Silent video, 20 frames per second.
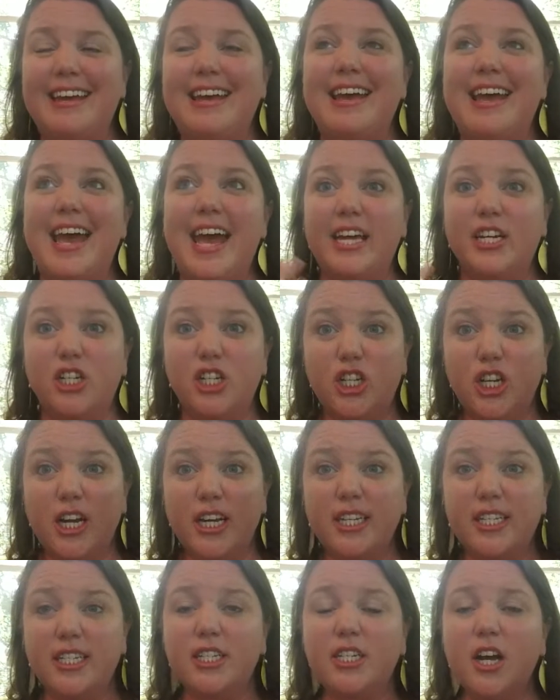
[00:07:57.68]
and
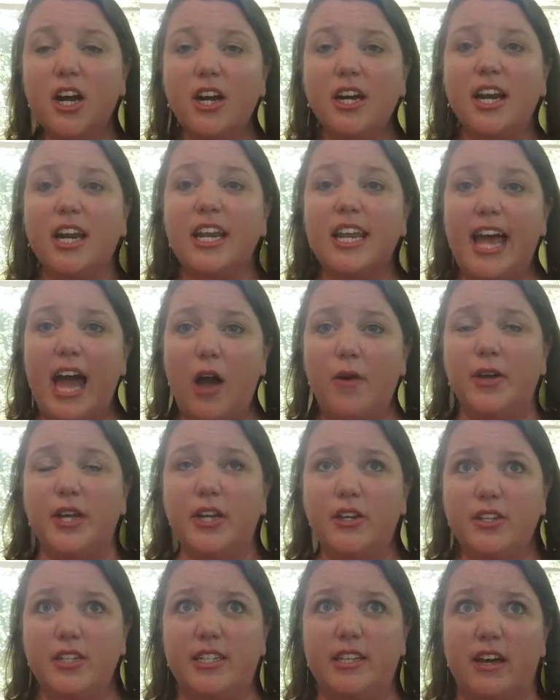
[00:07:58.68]
just start allowing
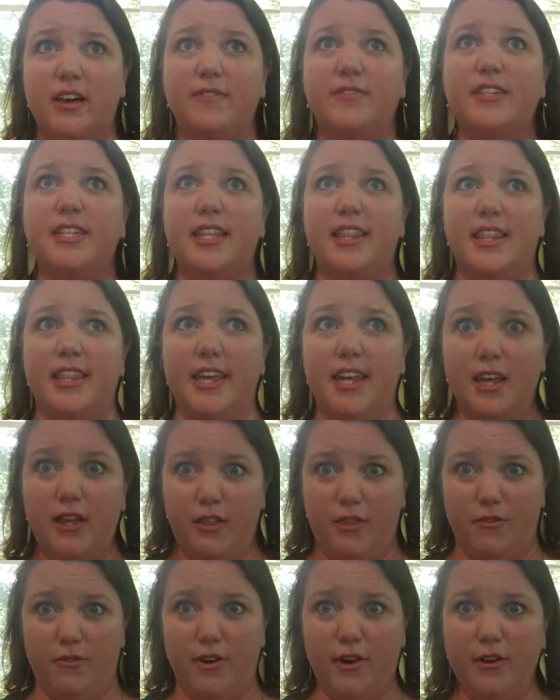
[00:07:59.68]
yourself to think
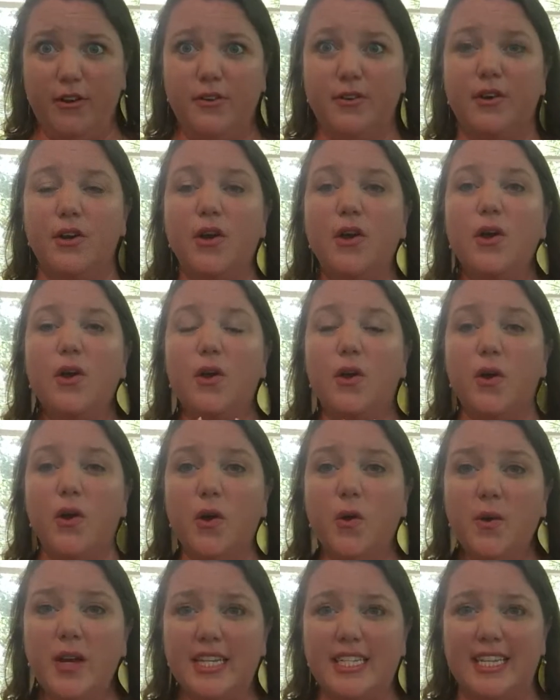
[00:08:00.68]
through,
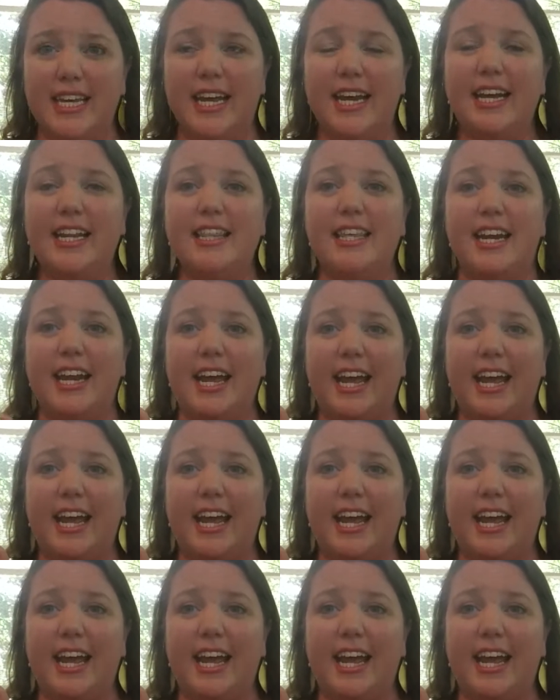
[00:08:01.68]
who is it that I